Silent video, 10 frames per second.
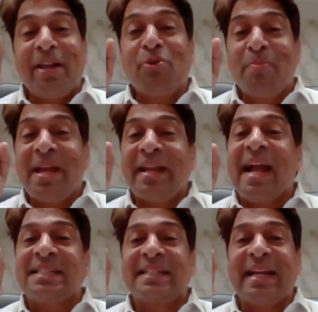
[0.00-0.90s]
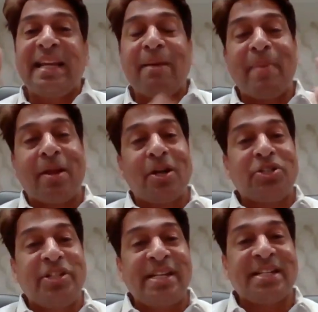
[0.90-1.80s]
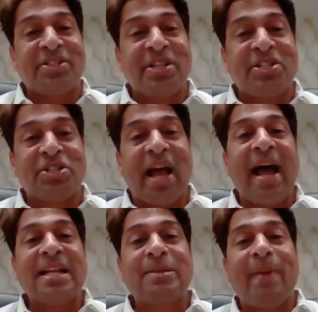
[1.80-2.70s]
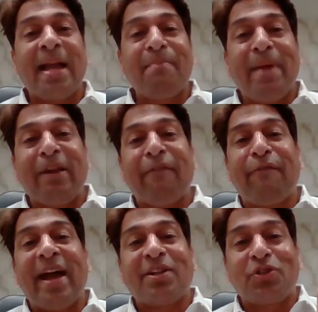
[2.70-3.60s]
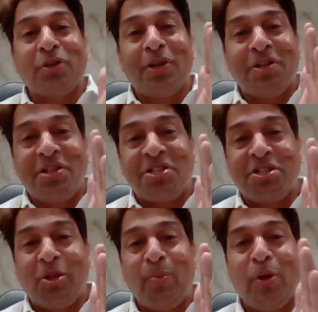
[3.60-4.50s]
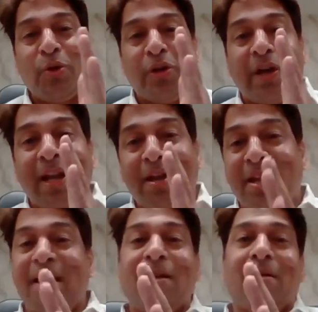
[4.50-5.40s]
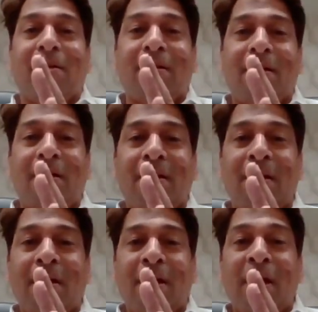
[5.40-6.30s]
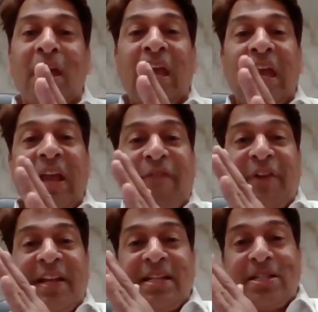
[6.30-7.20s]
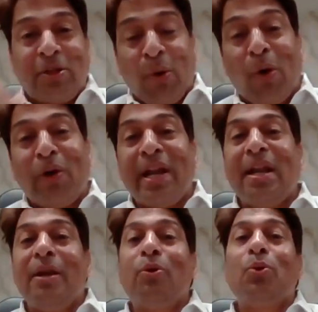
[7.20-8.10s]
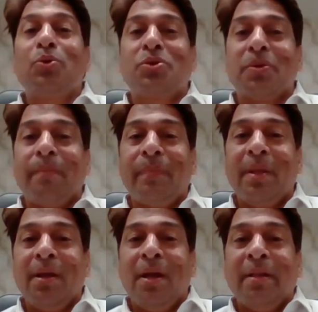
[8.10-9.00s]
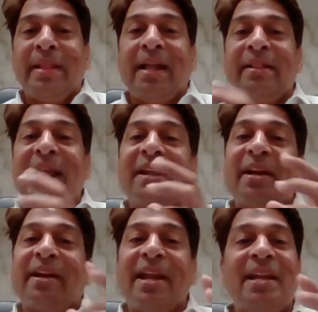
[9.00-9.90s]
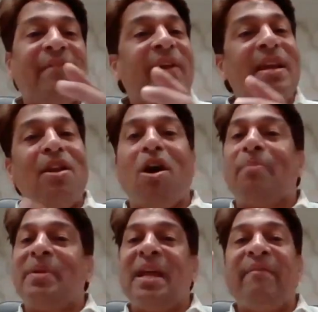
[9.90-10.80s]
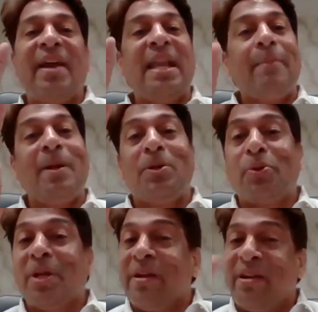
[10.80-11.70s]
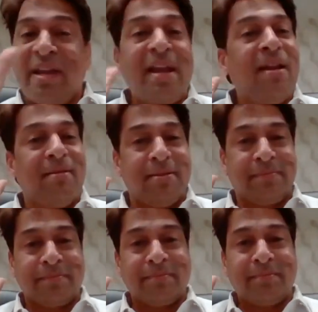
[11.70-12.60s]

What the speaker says: There would be cascading because GST charged by manufacturer, distributor, and dealer. If it is sold in luge, then that credit will not be available to the retailer.